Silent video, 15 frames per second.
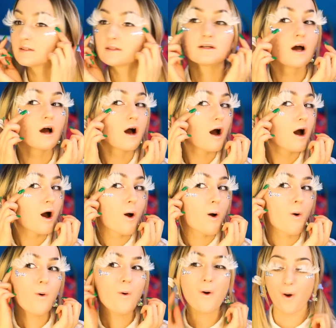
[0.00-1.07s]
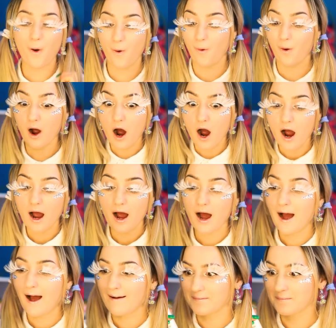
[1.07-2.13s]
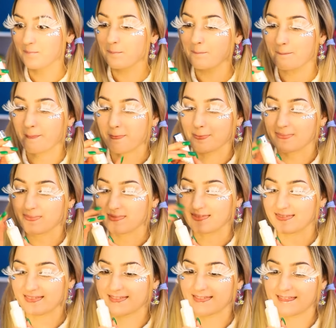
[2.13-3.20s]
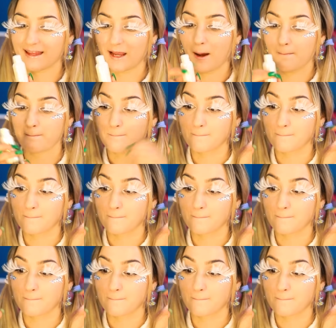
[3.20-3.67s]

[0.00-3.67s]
So far, so good. We can never be too shiny.